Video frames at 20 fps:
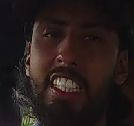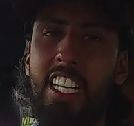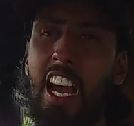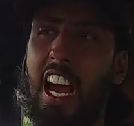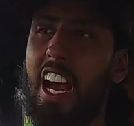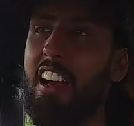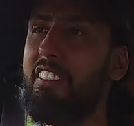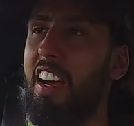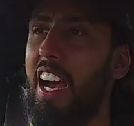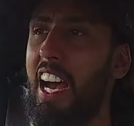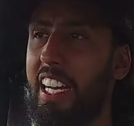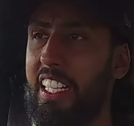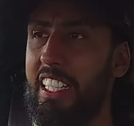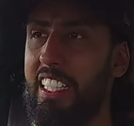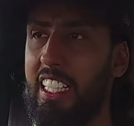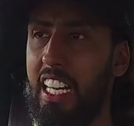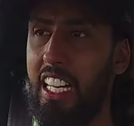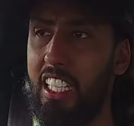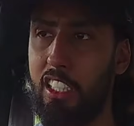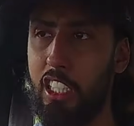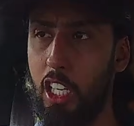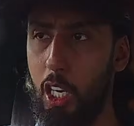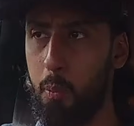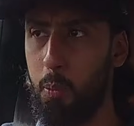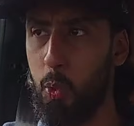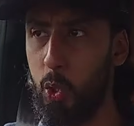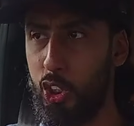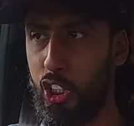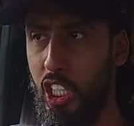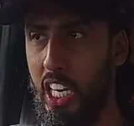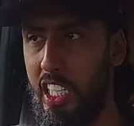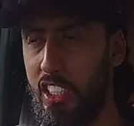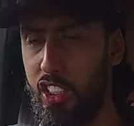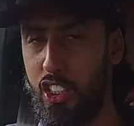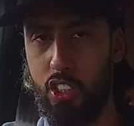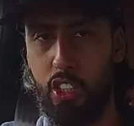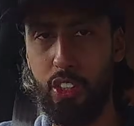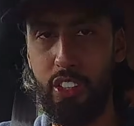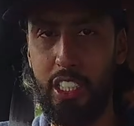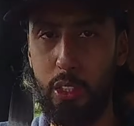have added a turbocharger
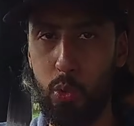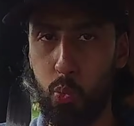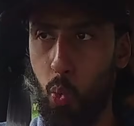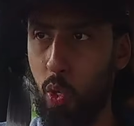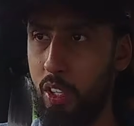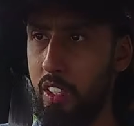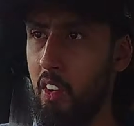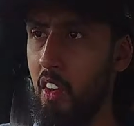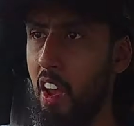to this one,